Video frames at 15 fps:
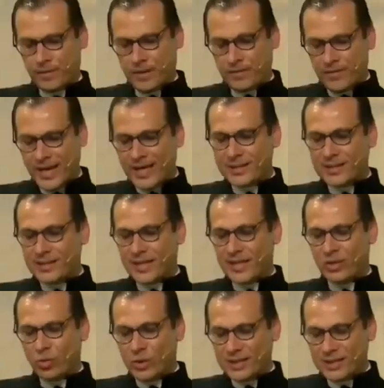that that
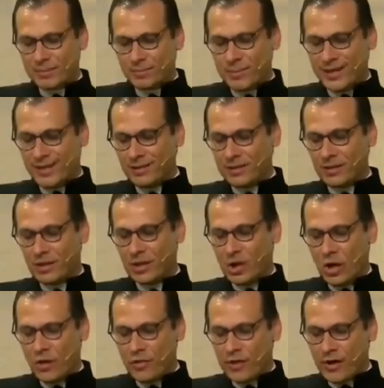state was built
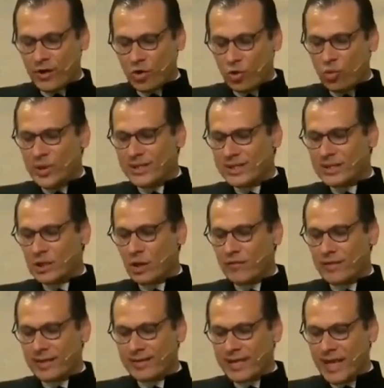on the ruins
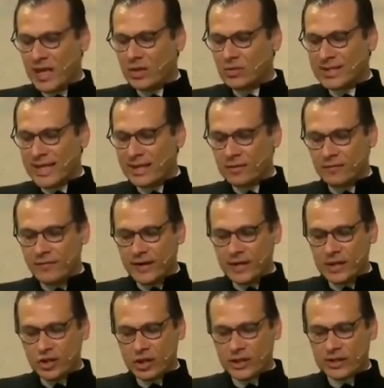of the towns and
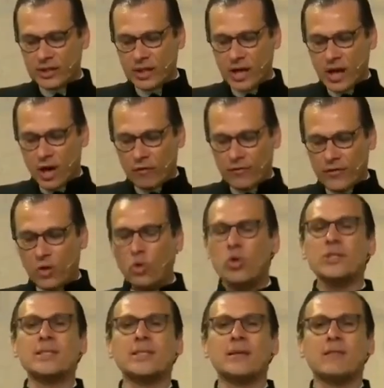villages of
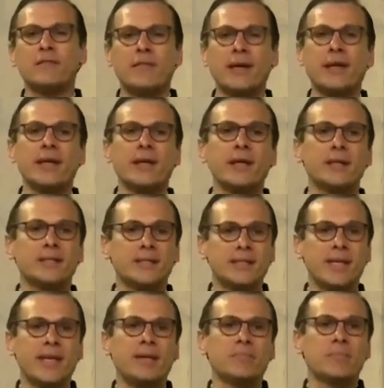those very
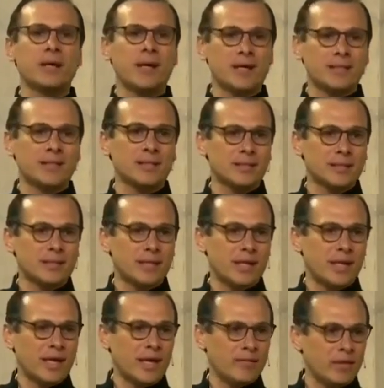same Gazans?
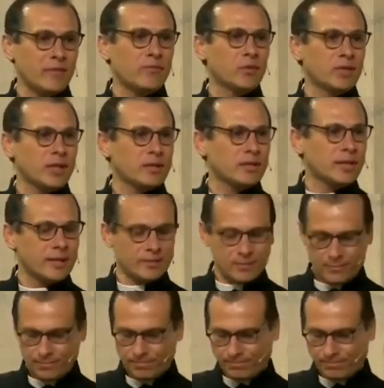Have they forgot that?